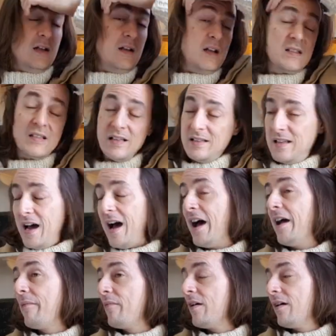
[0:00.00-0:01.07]
It's a
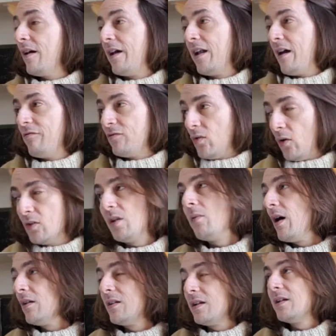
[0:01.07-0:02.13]
time, and I've talked
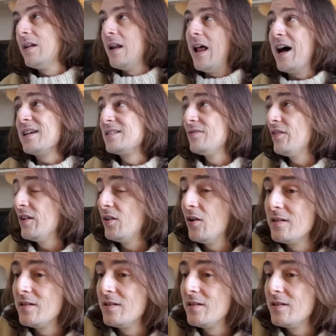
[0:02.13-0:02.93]
about it in the last video,